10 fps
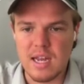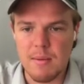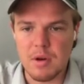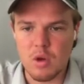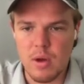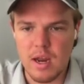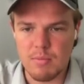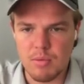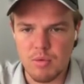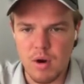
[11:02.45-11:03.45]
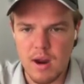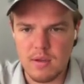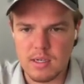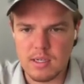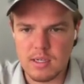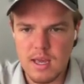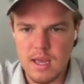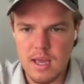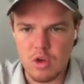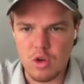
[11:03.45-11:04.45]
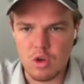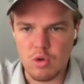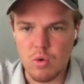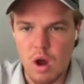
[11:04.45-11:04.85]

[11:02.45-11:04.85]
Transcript: I'm gonna go ahead and put private. You could do